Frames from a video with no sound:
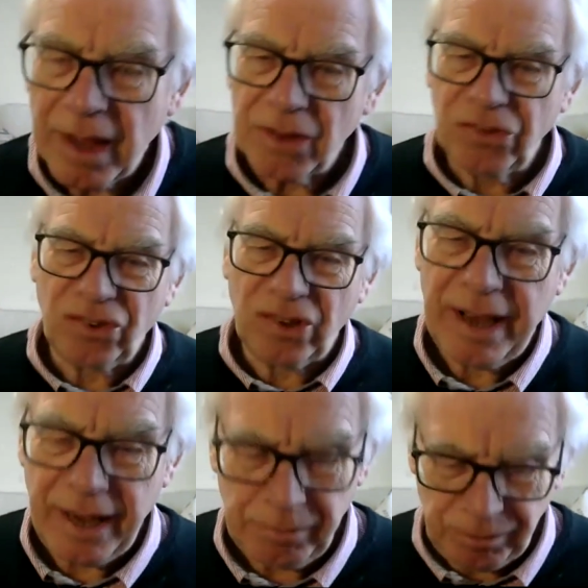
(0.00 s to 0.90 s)
I'd
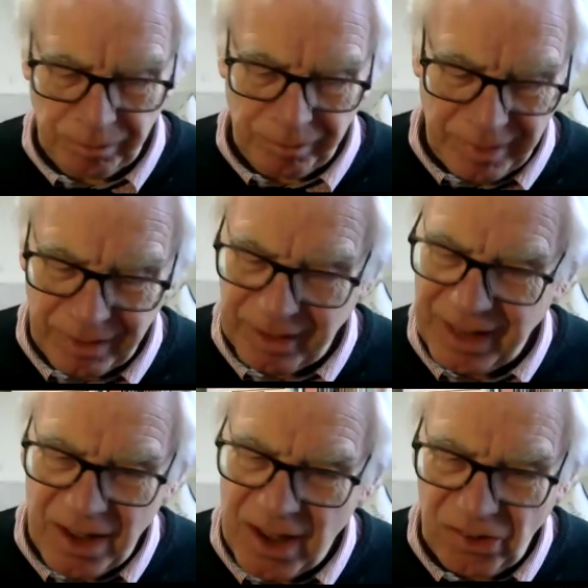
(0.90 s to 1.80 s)
say that
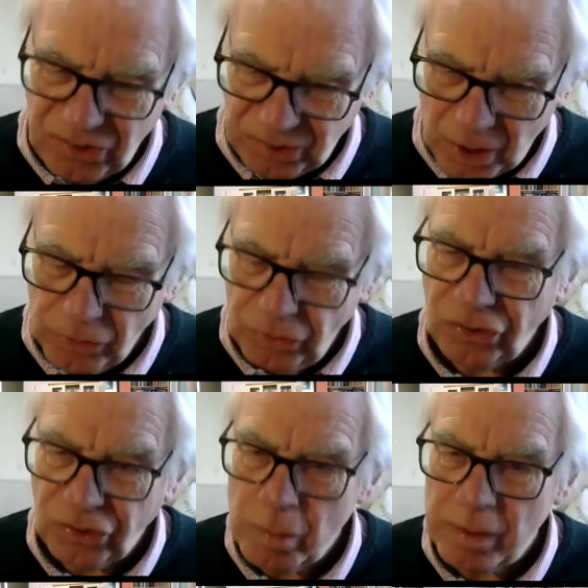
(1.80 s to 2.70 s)
it's on
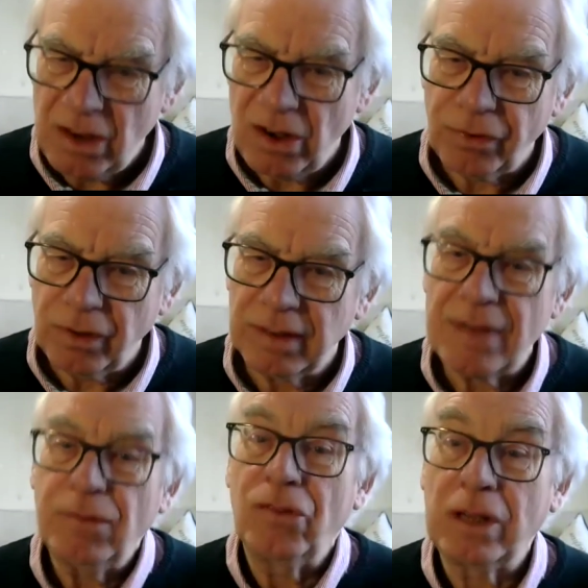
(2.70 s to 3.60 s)
so many different
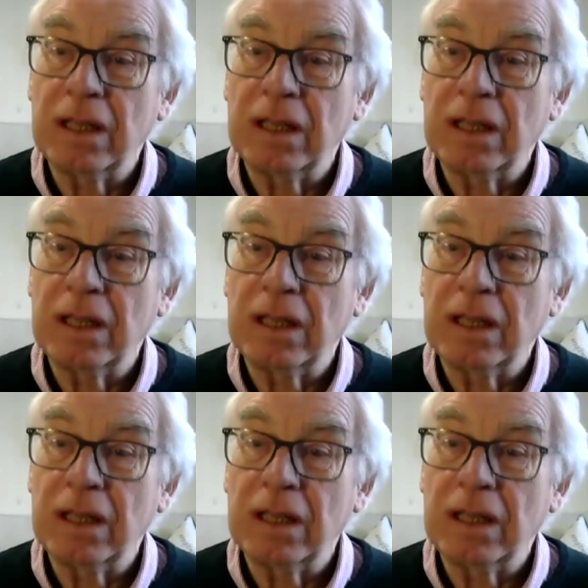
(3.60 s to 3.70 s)
levels.